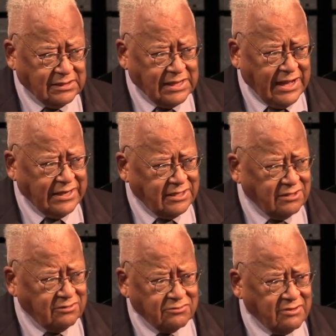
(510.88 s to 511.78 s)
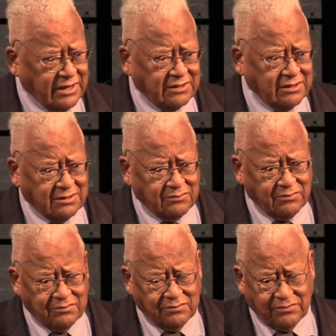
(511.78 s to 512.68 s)
guiding and directing and
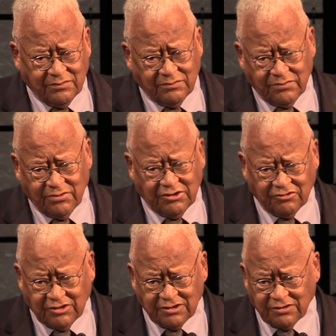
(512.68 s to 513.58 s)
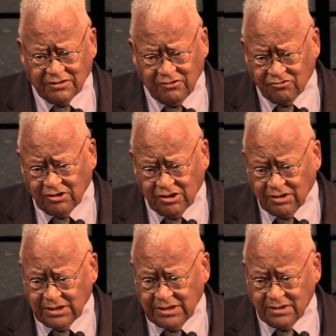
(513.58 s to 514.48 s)
preaching and teaching
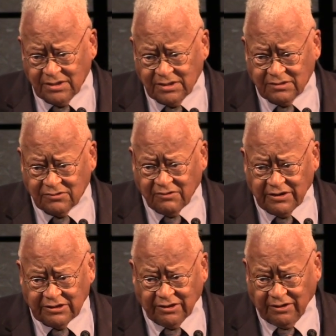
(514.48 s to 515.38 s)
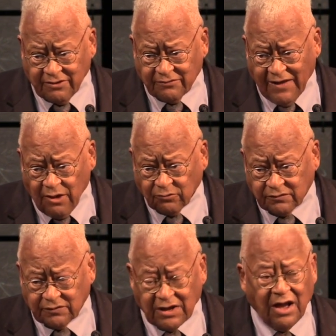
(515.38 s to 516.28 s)
and trying to live
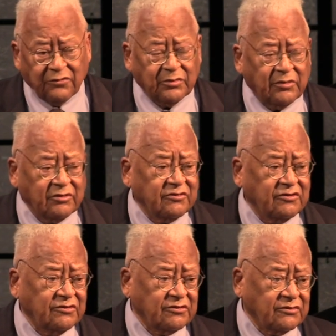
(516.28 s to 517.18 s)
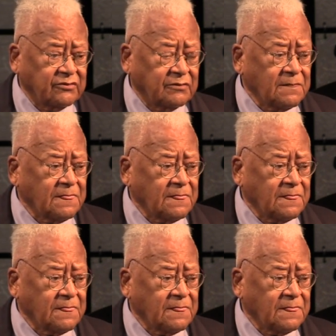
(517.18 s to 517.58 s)
out the gospel of Jesus.